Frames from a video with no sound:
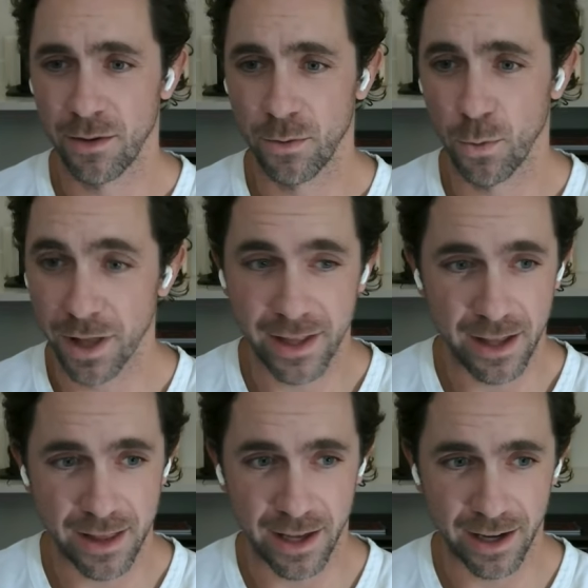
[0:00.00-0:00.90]
what
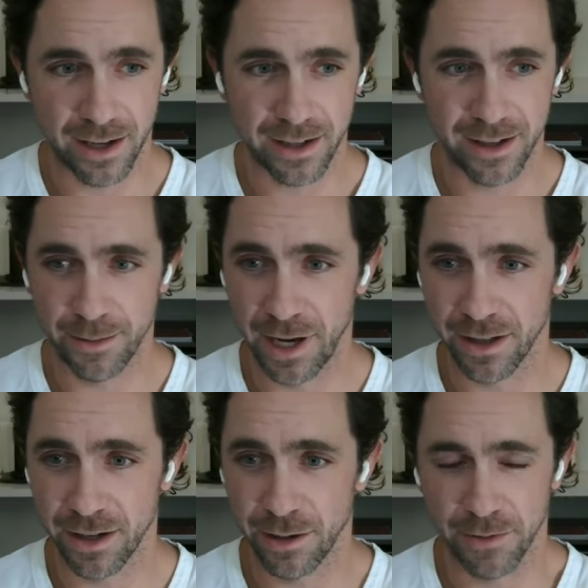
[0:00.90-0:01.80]
they think about
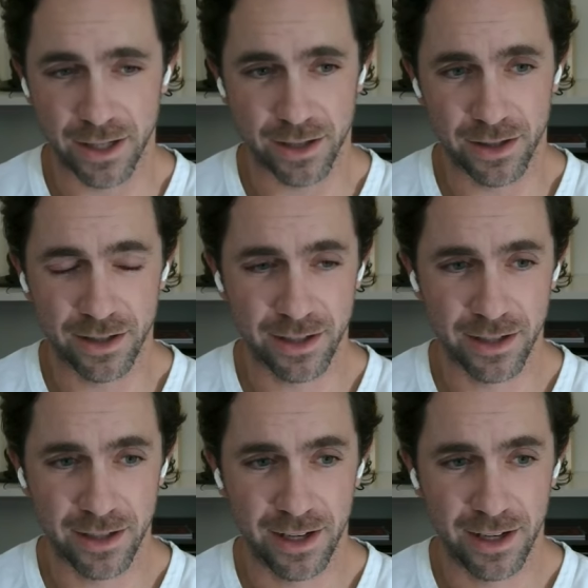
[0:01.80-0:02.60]
their investors